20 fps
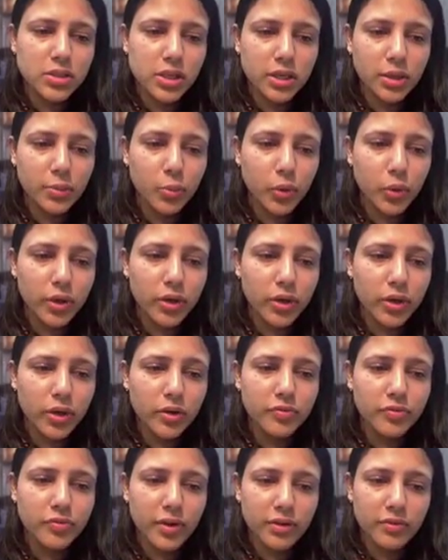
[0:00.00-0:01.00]
data point
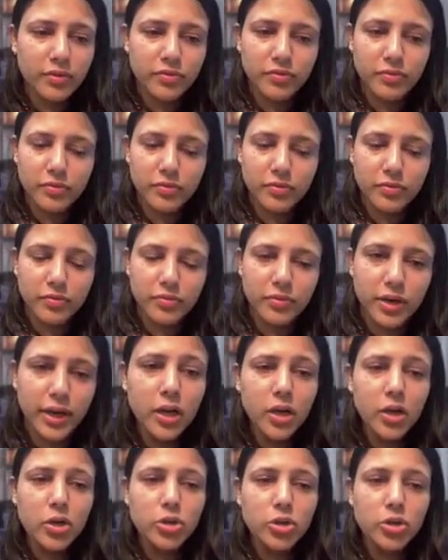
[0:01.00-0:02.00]
5, right?
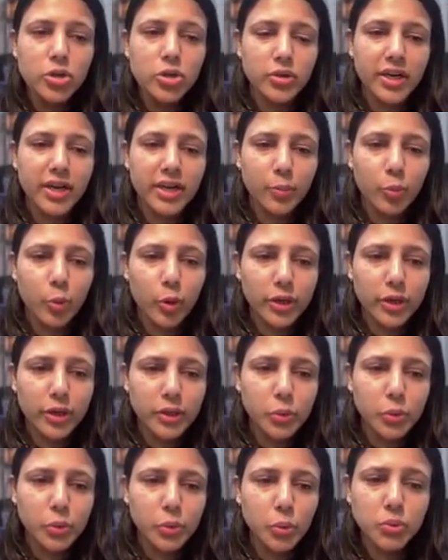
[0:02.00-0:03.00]
So data point
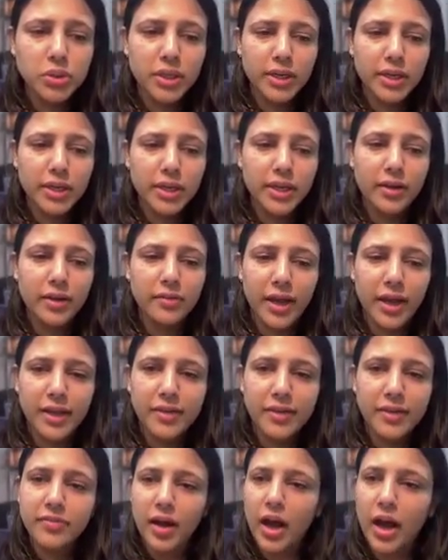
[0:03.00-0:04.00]
2, 3, and
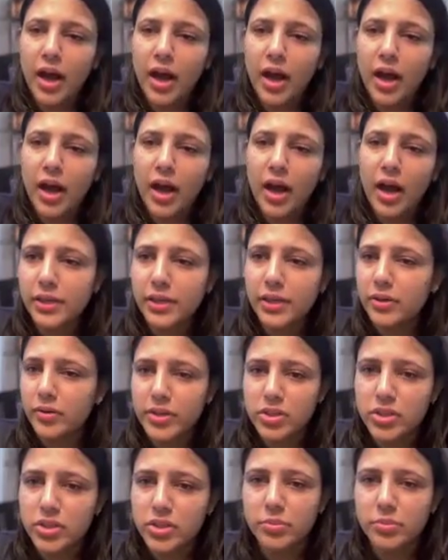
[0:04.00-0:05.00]
5 are my
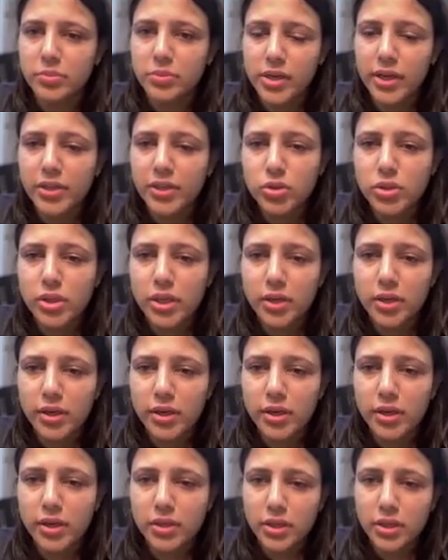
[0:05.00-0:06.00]
nearest neighbors, right? So
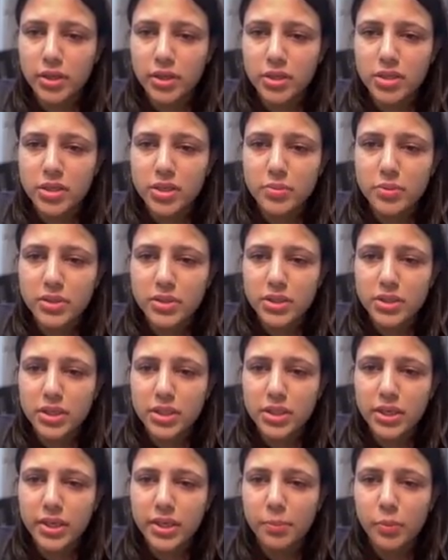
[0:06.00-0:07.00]
the nearest neighbors are
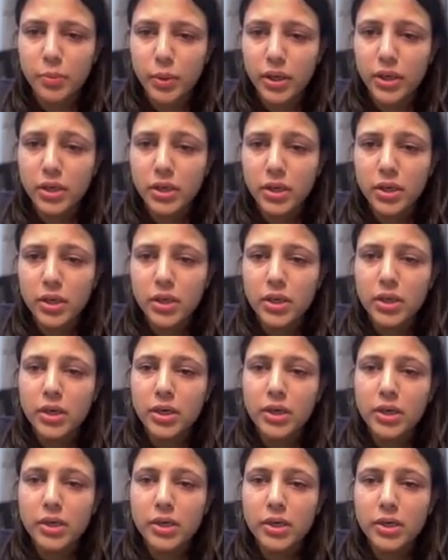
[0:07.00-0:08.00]
DP1,
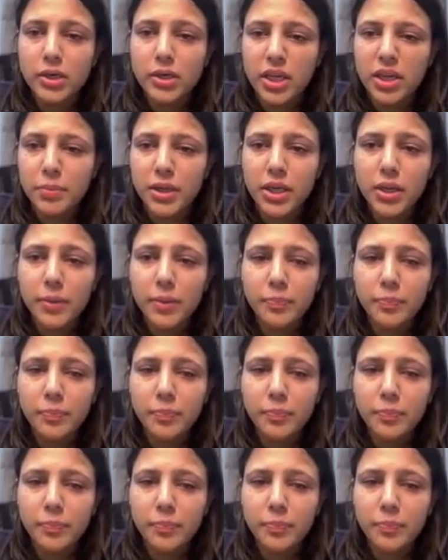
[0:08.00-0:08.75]
DP2,